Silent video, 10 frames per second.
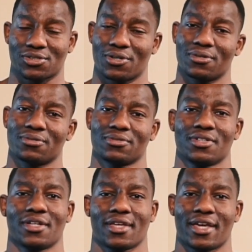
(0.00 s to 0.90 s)
So
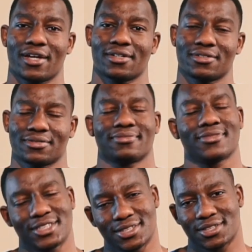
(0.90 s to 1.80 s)
yeah,
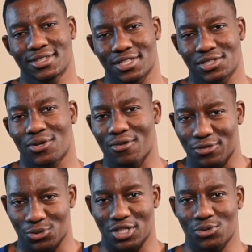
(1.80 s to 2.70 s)
that's the goal for
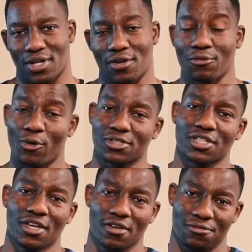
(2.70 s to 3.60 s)
2020. Of course,
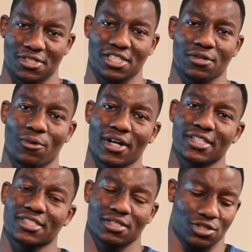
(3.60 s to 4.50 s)
physique
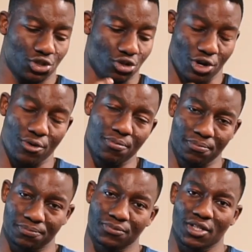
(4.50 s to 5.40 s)
wise is to grow.
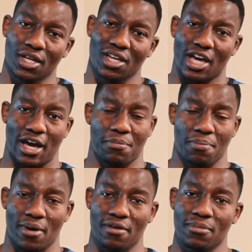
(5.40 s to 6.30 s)

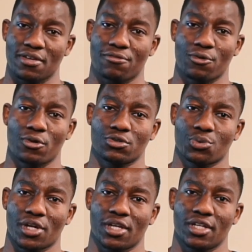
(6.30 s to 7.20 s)
Prepare me for
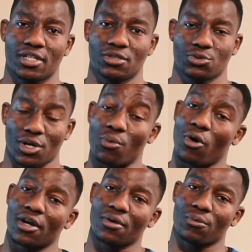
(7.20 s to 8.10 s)

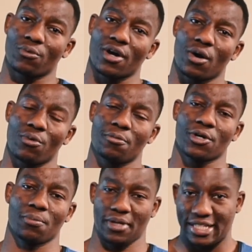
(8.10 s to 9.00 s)
2021, where I will be
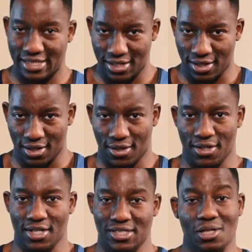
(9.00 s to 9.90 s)
competing,
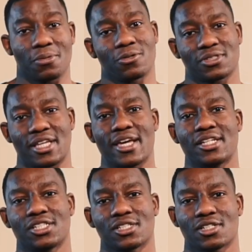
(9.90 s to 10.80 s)
stepping on
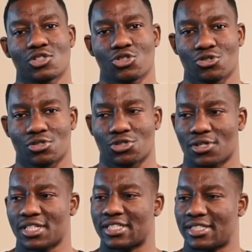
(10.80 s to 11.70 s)
stage, and to
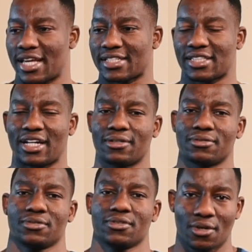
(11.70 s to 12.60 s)
truly test out
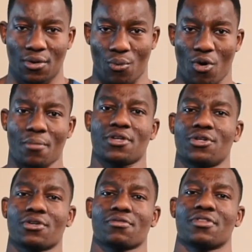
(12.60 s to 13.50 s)
what I've been
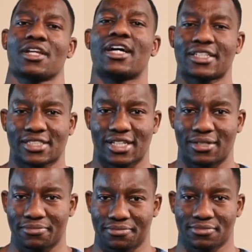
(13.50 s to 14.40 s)
doing for the last
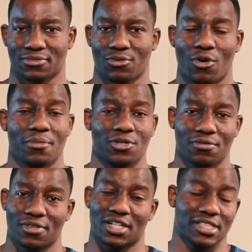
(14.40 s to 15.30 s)

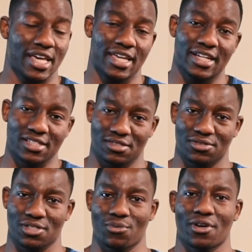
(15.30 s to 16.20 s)
8 years, to
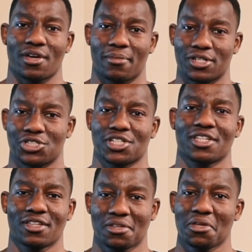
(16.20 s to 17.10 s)
see whether I'm
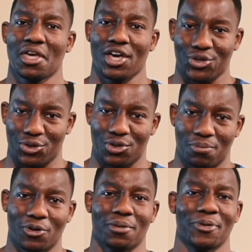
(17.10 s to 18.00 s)
actually a good
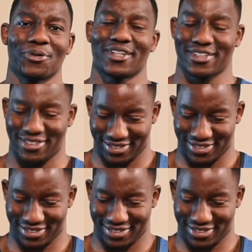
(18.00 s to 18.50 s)
bodybuilder.